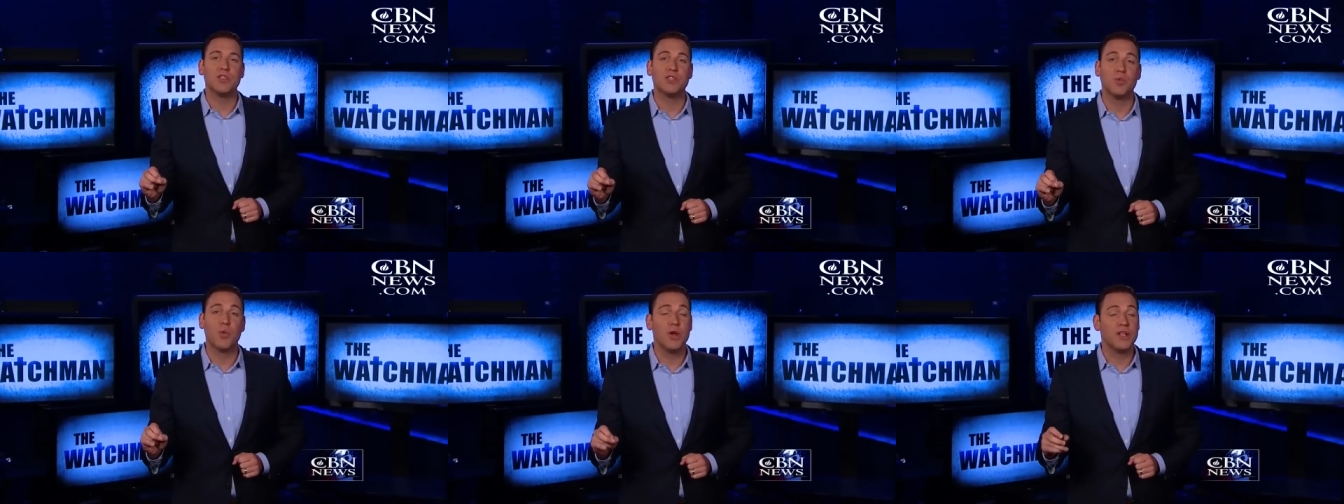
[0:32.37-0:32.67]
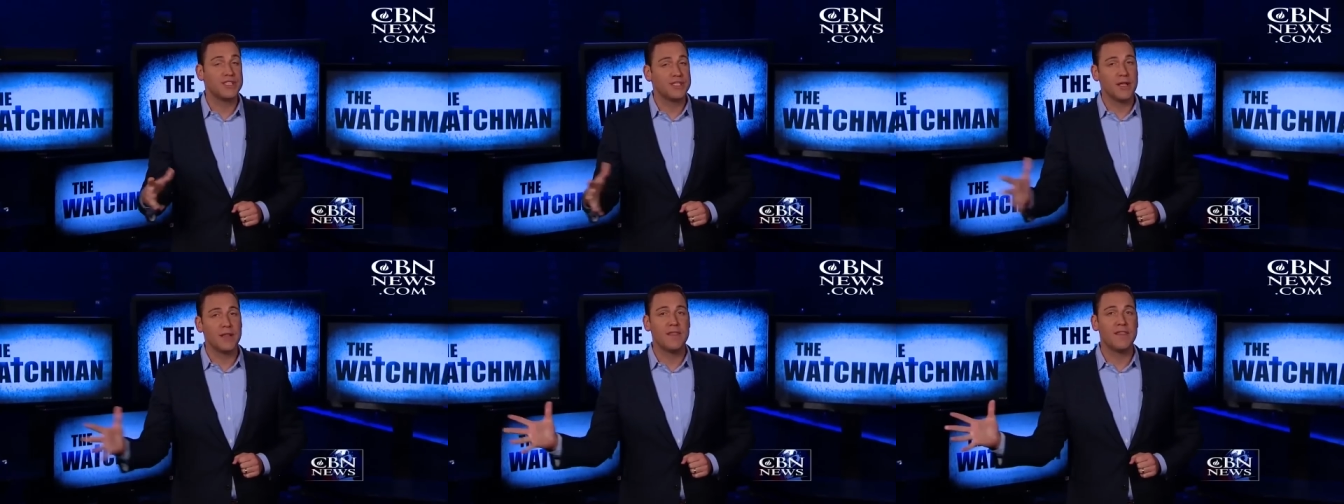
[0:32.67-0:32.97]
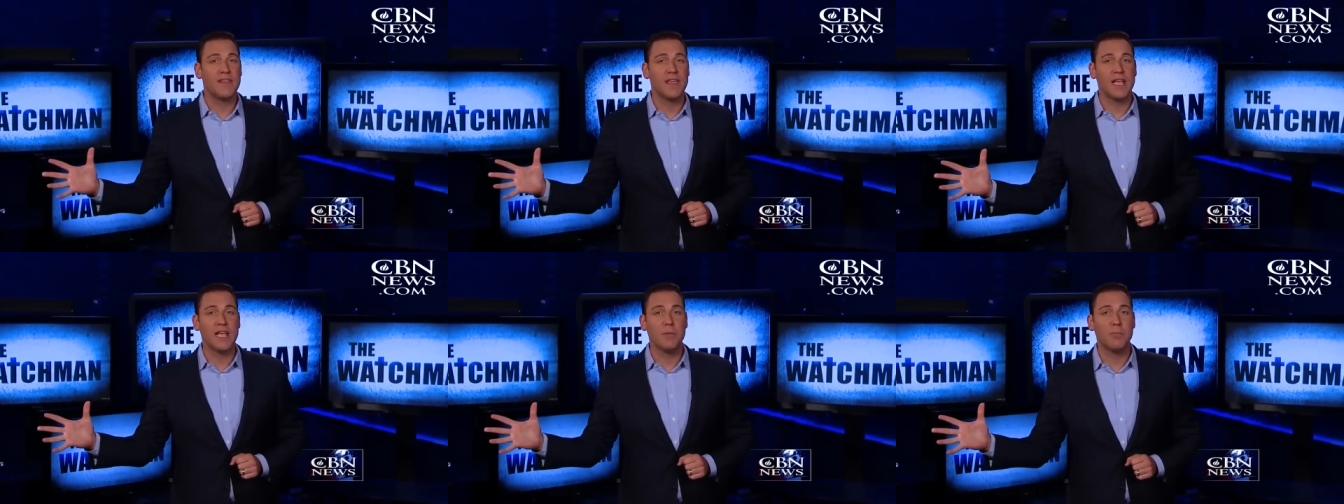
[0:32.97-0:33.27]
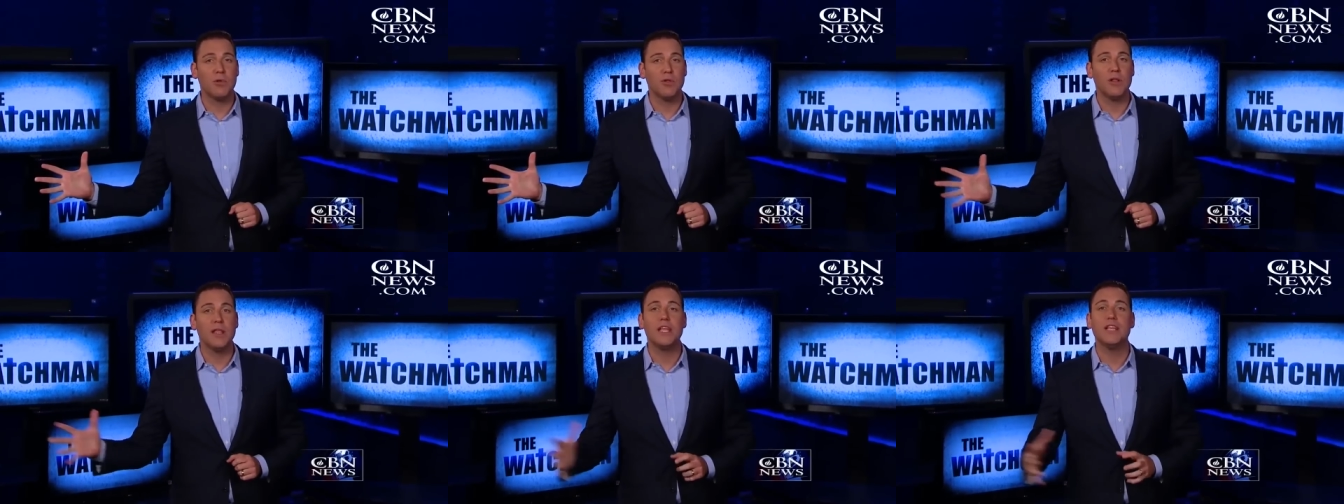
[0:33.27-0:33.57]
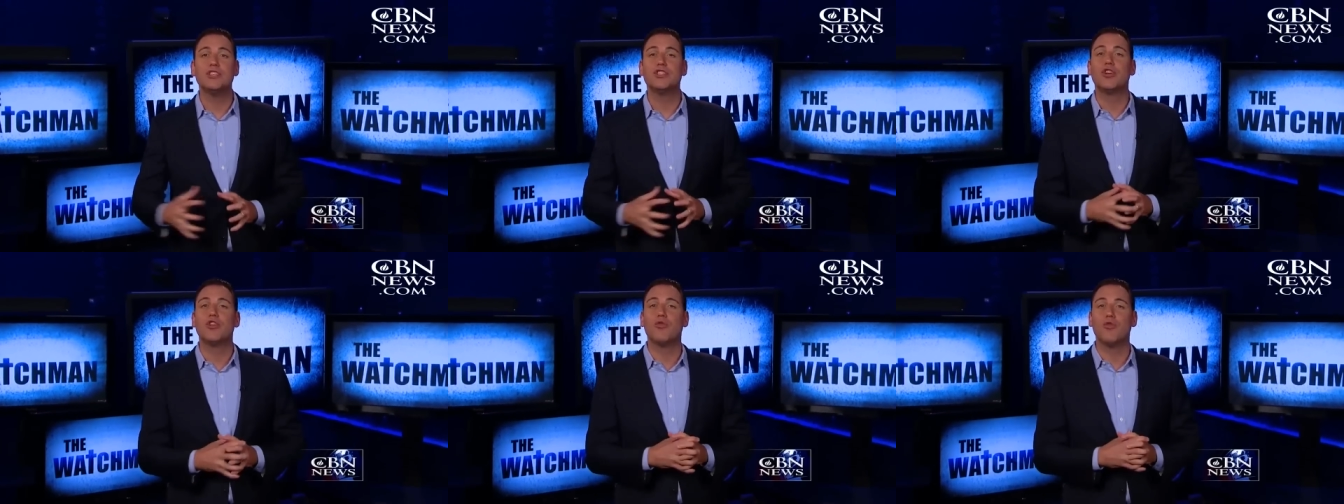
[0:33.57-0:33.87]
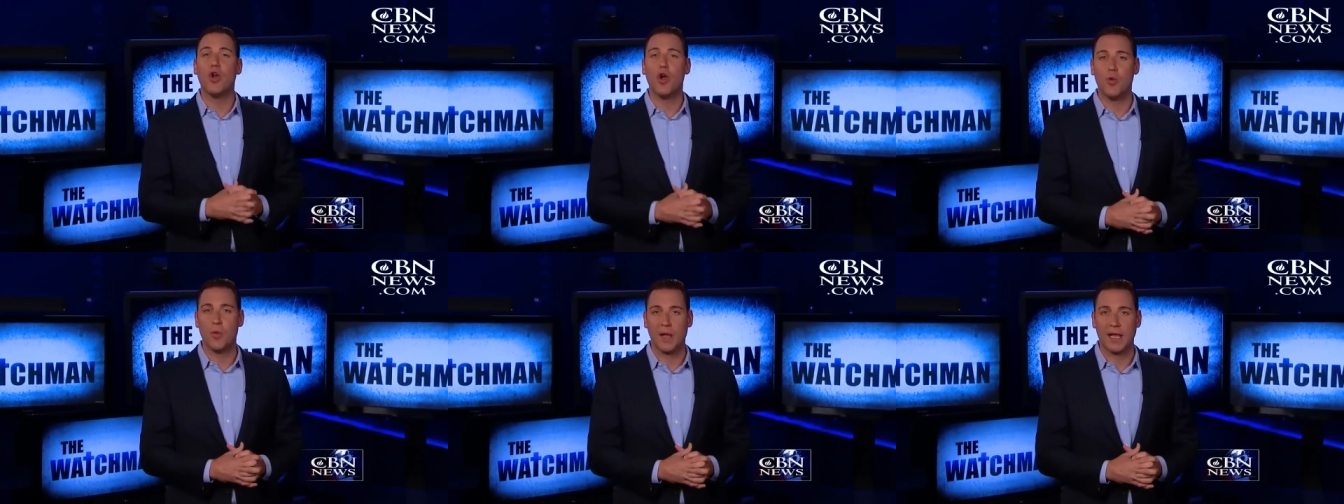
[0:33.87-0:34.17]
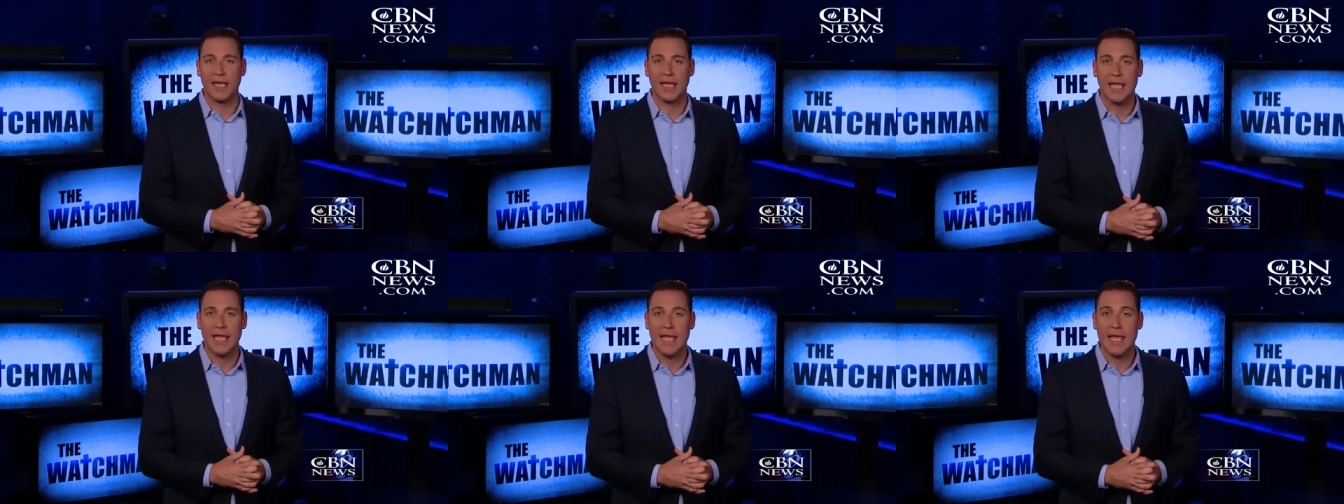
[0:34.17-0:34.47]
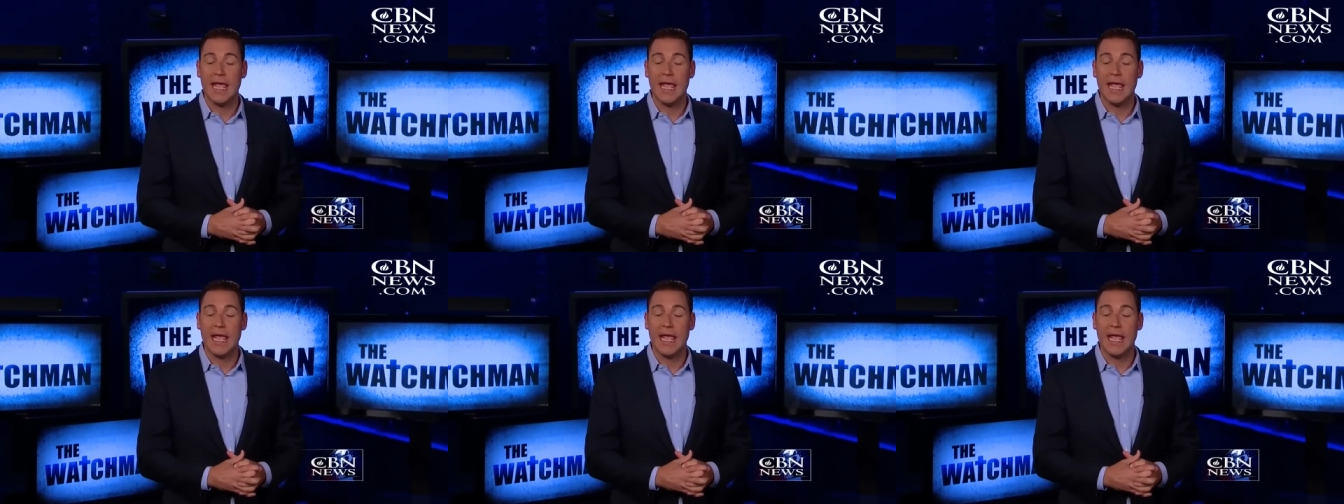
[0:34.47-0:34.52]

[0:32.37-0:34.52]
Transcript: that was once unthinkable is growing,